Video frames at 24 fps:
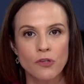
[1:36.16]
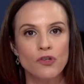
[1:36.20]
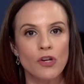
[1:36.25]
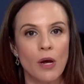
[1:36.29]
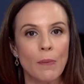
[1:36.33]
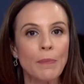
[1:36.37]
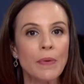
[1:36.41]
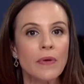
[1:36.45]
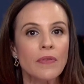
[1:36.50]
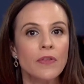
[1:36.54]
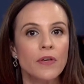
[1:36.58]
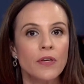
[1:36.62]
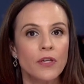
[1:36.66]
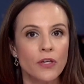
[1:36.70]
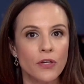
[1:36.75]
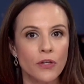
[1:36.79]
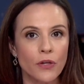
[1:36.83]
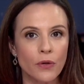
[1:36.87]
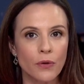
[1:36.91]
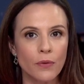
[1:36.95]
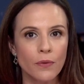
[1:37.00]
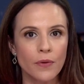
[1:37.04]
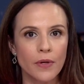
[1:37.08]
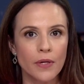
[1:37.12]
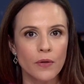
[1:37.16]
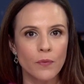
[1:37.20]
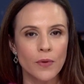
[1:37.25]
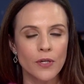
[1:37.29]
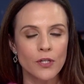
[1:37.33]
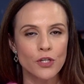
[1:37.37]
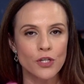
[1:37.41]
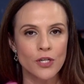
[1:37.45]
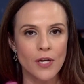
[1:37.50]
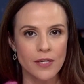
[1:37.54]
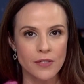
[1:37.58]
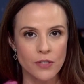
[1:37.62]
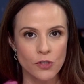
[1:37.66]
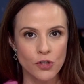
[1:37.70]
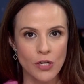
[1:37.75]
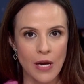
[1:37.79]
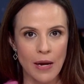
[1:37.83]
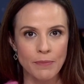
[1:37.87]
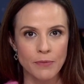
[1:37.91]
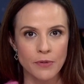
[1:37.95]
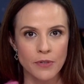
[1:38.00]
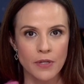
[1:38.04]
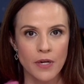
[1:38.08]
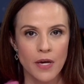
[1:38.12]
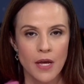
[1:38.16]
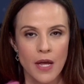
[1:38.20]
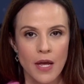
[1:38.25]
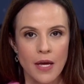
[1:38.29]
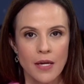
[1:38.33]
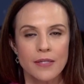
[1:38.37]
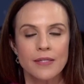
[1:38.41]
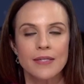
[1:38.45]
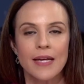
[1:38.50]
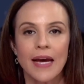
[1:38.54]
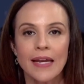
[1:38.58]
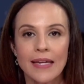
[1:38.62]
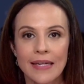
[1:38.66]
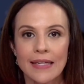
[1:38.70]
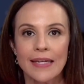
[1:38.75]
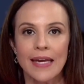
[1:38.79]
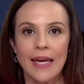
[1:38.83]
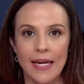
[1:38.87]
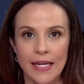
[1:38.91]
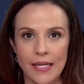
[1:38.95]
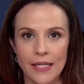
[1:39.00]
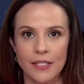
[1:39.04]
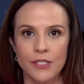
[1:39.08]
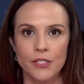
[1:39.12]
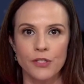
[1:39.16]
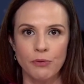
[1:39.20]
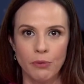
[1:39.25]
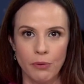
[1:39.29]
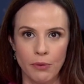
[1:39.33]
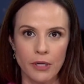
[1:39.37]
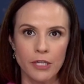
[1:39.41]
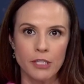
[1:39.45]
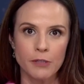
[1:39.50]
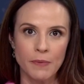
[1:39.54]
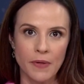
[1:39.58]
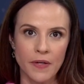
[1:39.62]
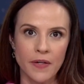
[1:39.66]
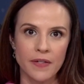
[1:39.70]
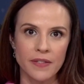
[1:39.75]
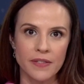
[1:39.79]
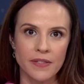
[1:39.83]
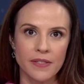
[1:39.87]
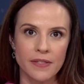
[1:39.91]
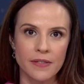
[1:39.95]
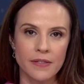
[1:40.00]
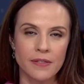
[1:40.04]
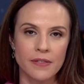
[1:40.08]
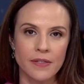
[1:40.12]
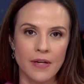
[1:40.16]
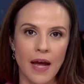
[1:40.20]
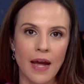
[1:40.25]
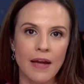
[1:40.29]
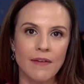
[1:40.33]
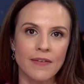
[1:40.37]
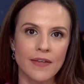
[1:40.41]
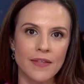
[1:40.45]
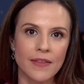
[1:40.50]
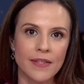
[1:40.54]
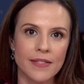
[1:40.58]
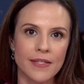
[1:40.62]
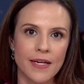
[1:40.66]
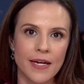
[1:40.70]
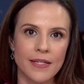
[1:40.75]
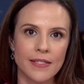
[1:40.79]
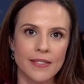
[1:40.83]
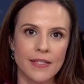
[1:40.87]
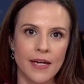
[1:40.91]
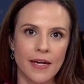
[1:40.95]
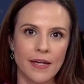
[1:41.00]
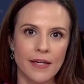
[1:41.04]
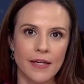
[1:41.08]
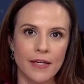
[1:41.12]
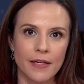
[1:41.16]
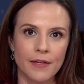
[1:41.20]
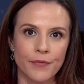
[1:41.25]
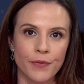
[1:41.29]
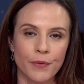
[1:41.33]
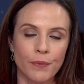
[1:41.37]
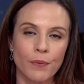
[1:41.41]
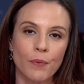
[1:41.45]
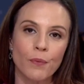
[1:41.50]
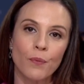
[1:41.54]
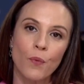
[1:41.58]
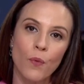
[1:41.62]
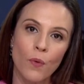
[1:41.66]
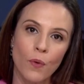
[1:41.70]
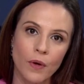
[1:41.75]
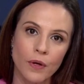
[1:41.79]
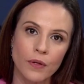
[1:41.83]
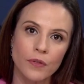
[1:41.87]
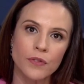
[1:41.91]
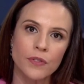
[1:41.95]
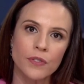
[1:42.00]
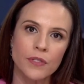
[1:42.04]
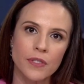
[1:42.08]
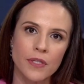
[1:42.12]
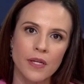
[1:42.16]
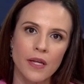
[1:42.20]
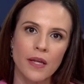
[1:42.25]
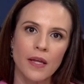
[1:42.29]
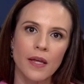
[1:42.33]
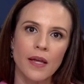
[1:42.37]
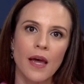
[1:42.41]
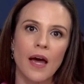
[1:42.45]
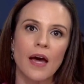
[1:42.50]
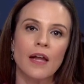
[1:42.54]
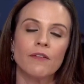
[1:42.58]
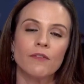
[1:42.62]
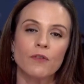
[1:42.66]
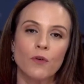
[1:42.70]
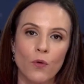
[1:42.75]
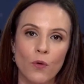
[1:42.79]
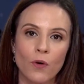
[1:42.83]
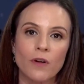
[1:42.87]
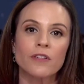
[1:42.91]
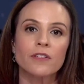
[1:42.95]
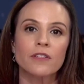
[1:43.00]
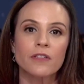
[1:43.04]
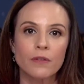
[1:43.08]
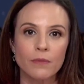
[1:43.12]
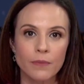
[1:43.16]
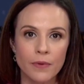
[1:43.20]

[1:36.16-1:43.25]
Jumping the Queue, in which she has a chapter dedicated to her experiences diving the Titanic, the rewards, and of course, the